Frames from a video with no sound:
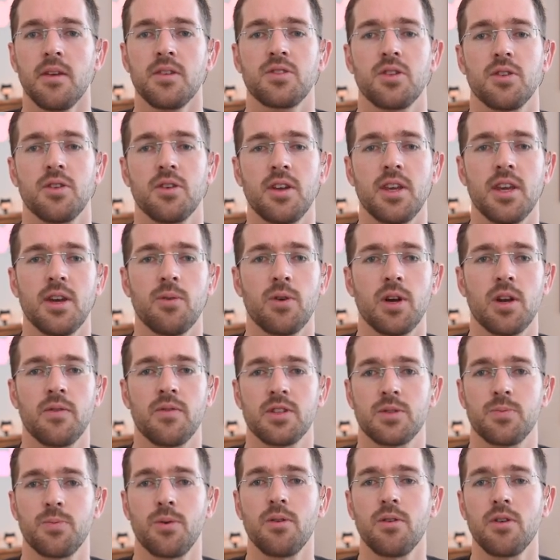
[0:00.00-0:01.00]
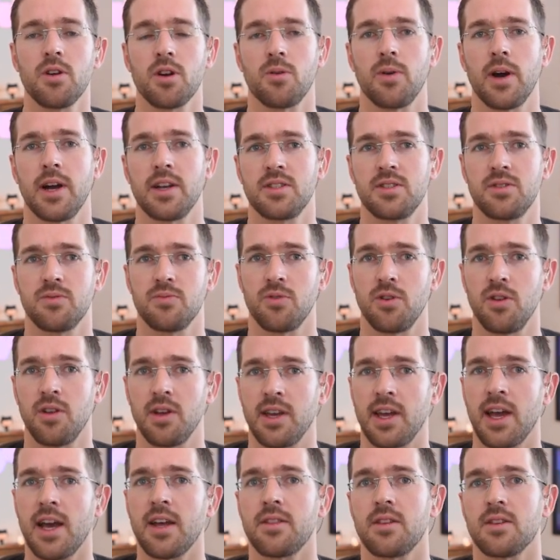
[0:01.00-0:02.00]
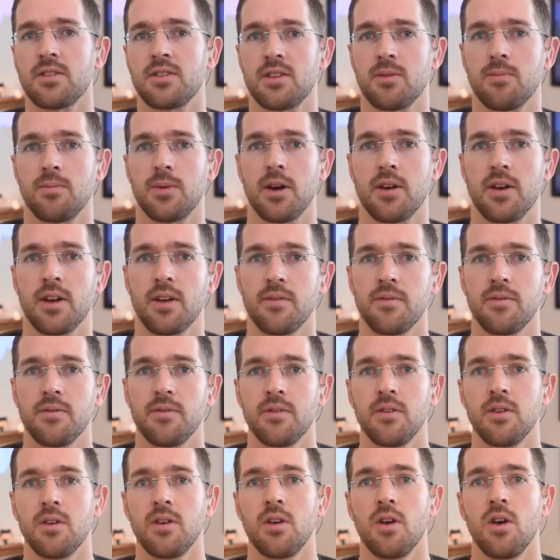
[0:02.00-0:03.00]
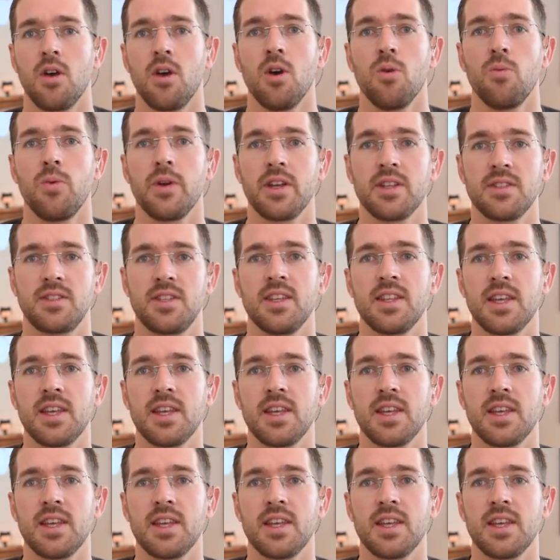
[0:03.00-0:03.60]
So looking at one of his pull requests rolling out this component, we can